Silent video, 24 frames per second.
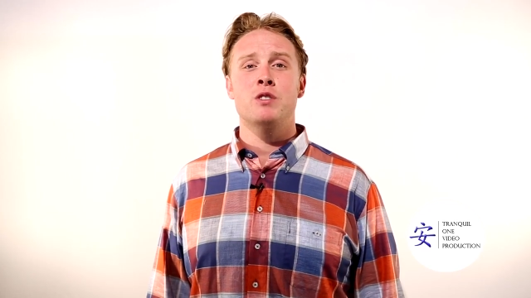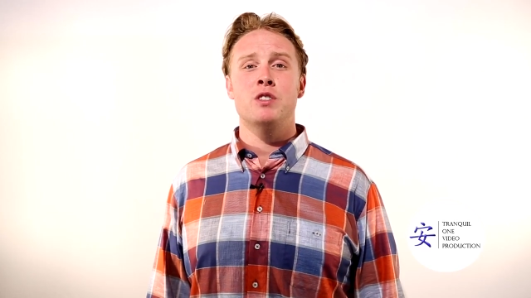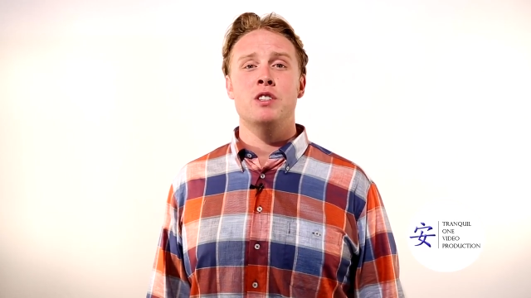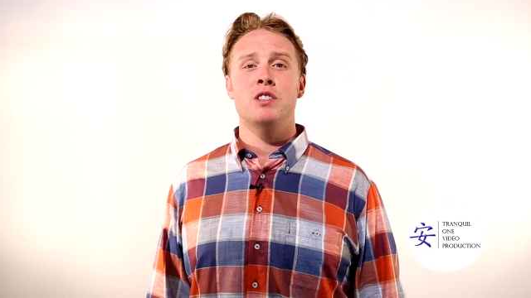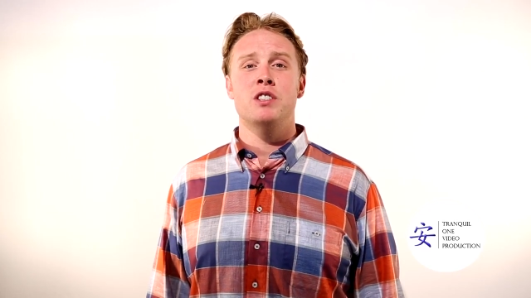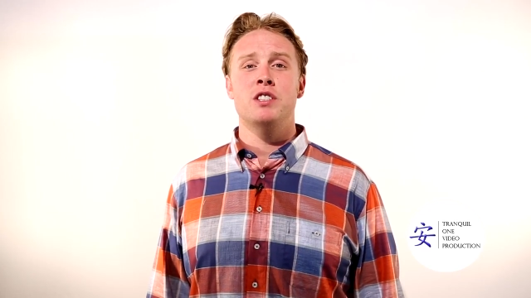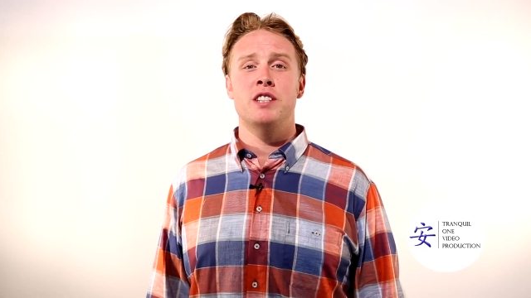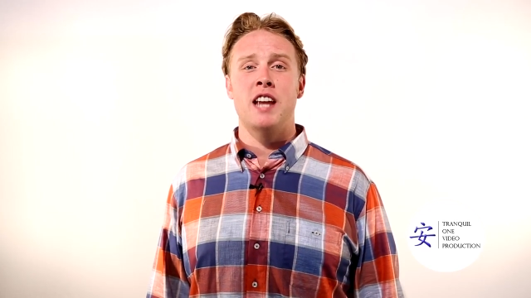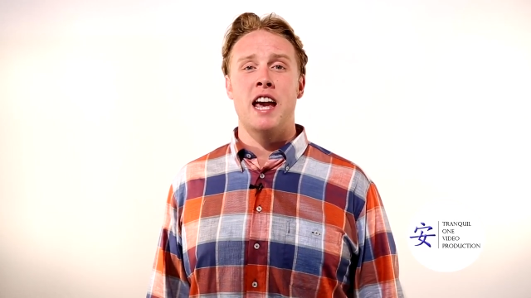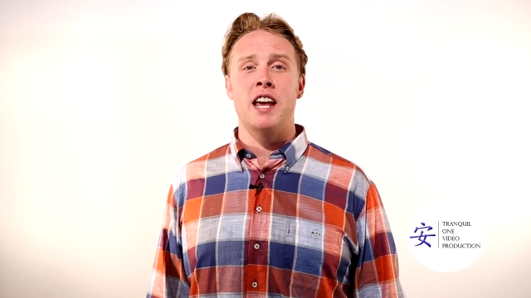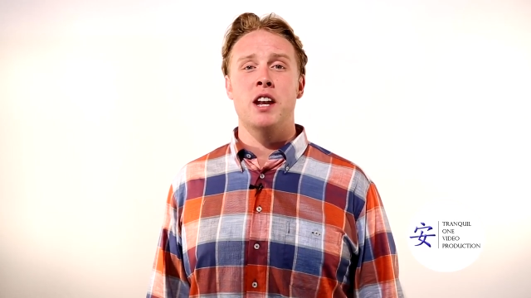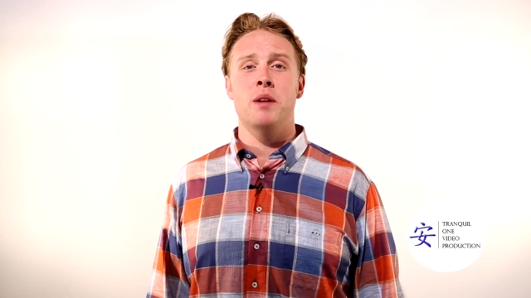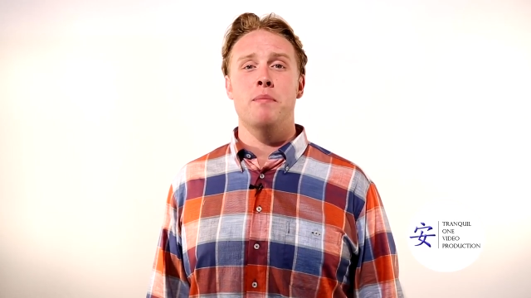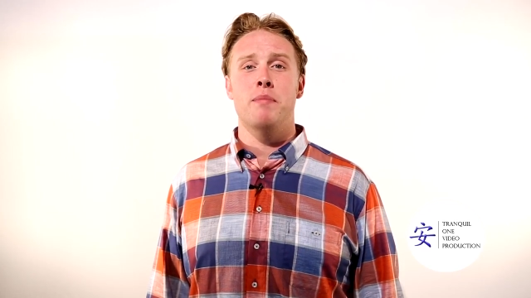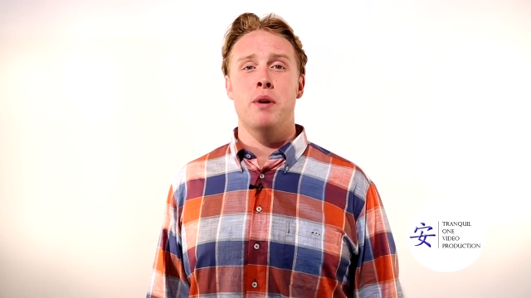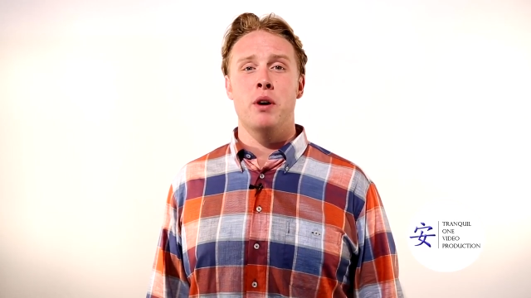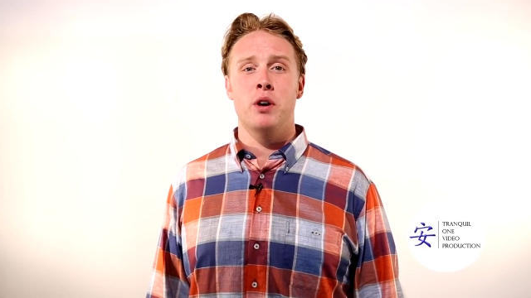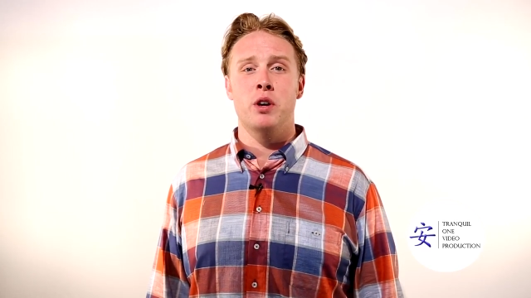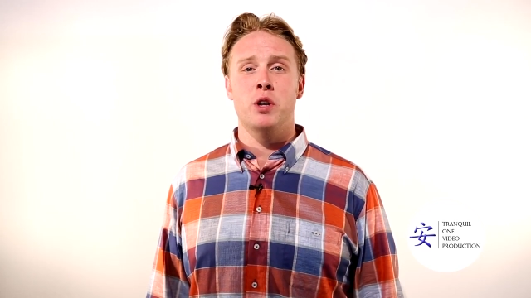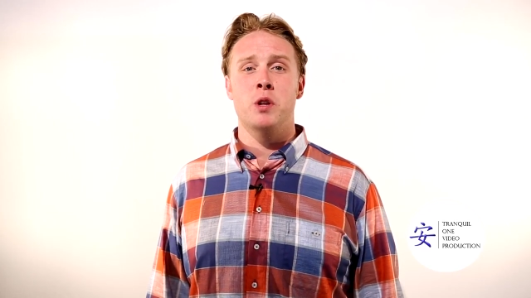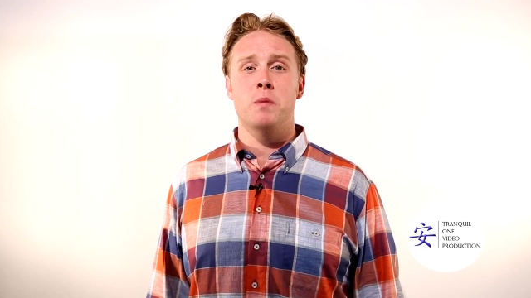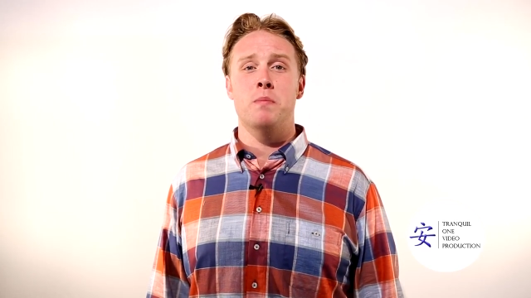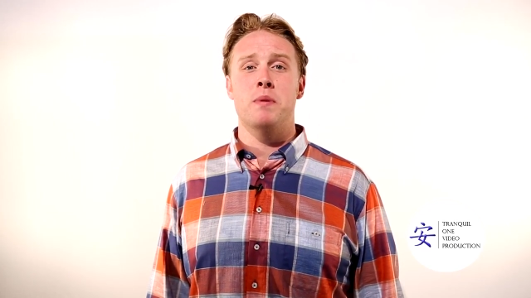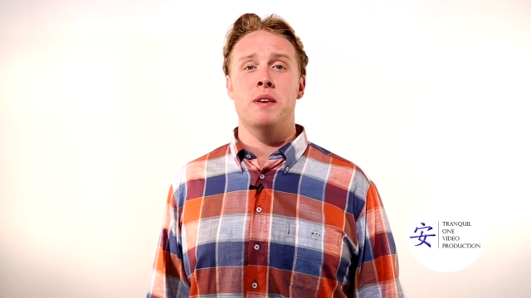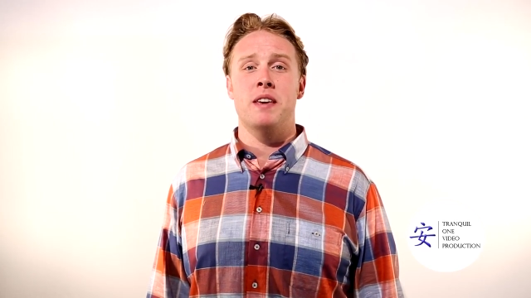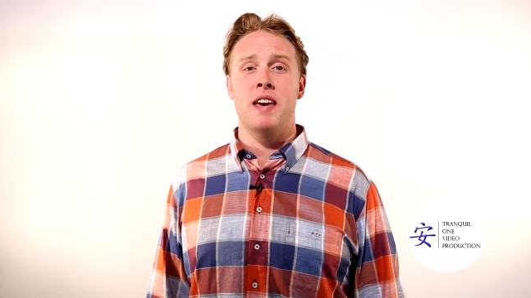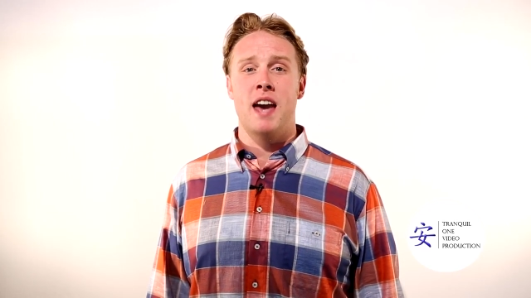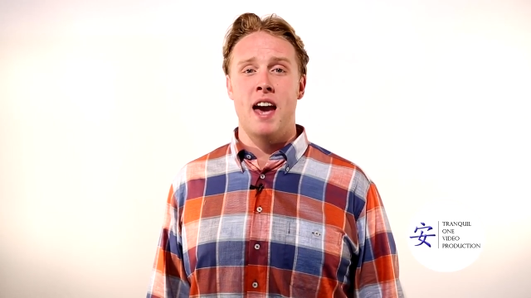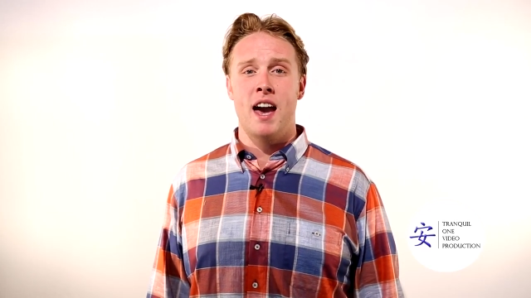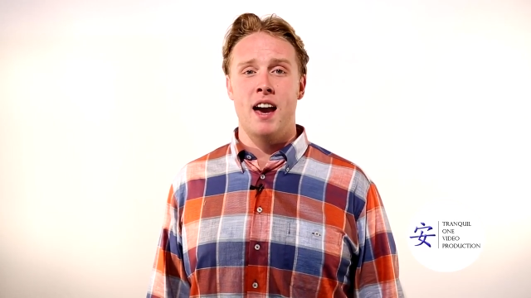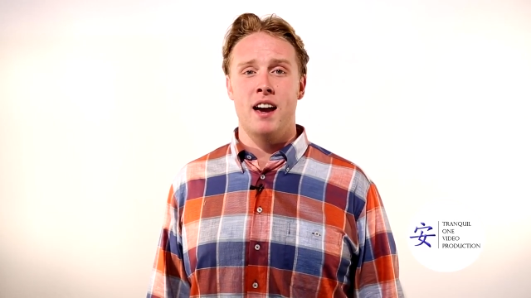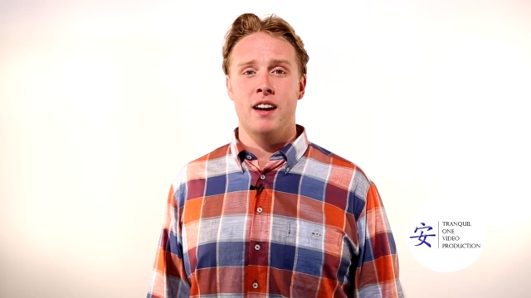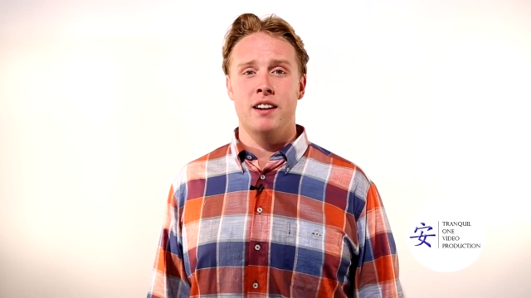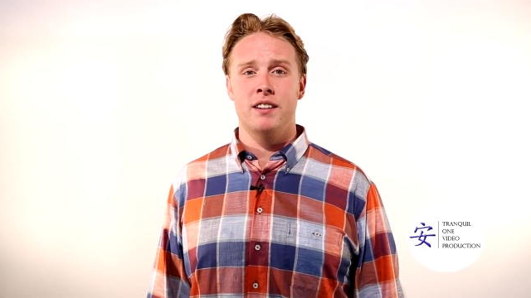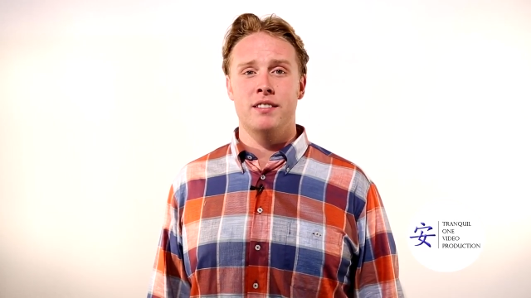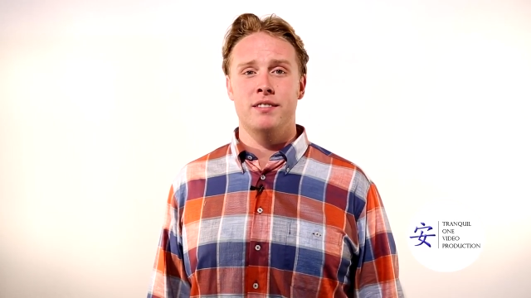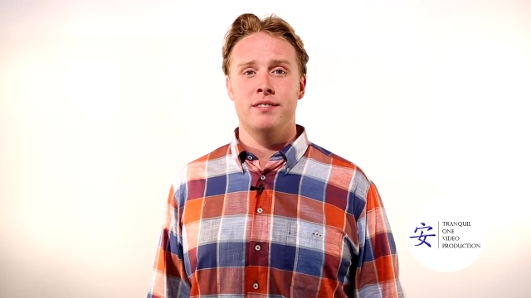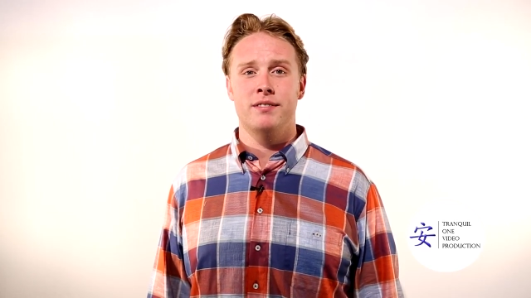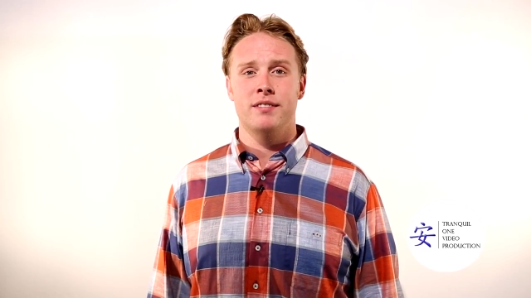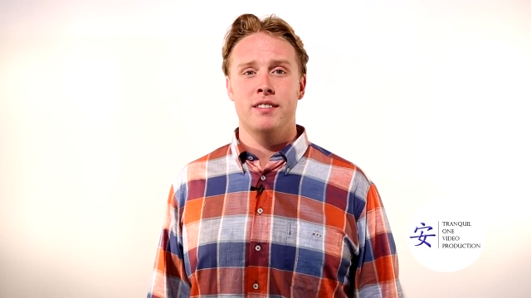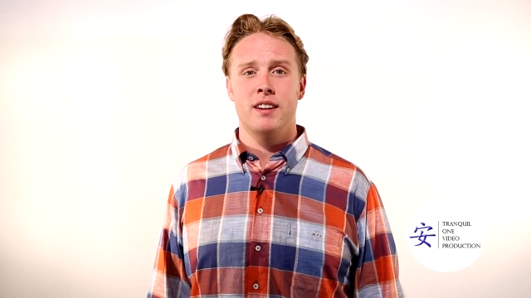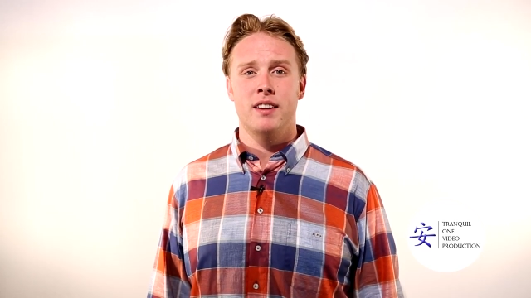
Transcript: sustainability began.